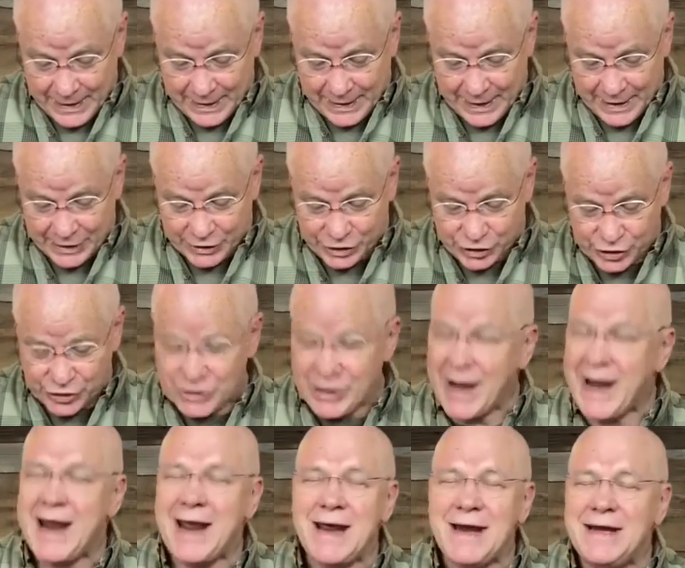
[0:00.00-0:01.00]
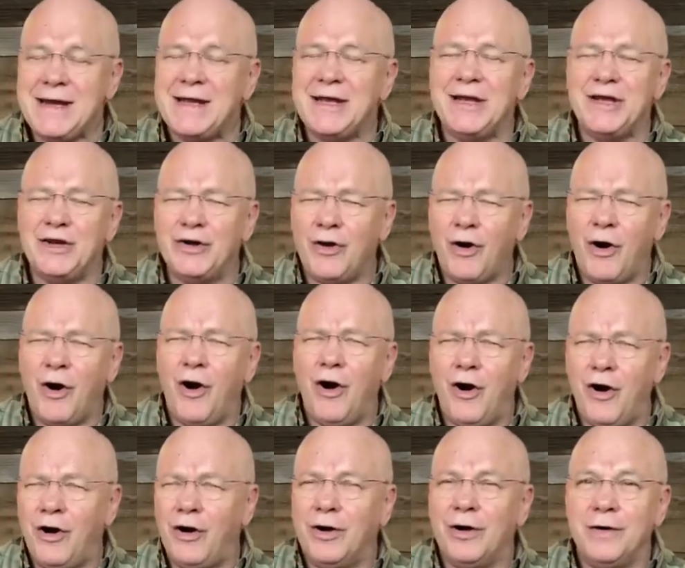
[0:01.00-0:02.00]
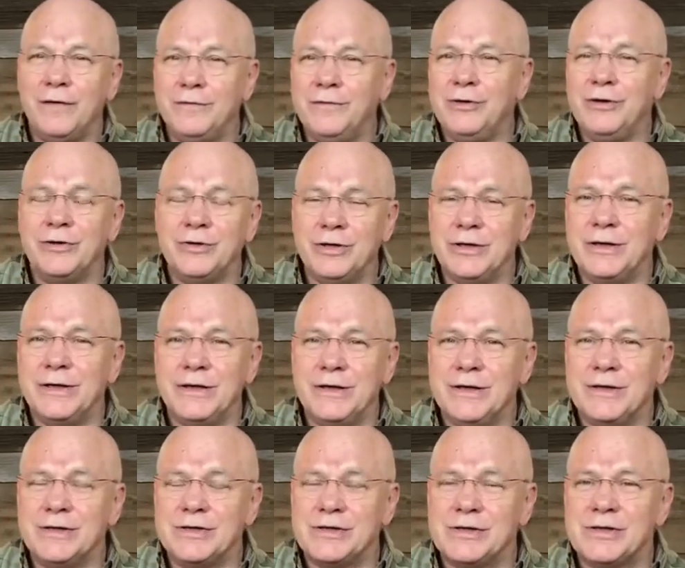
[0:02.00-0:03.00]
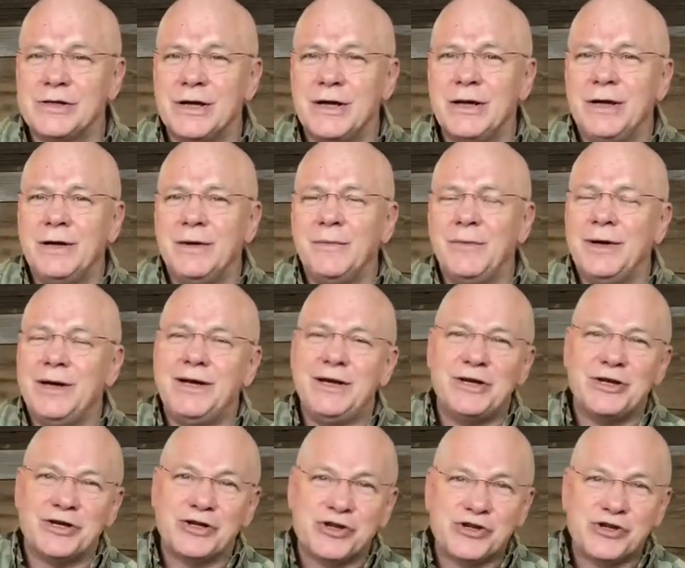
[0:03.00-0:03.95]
And I stand in awe of your deeds. We need to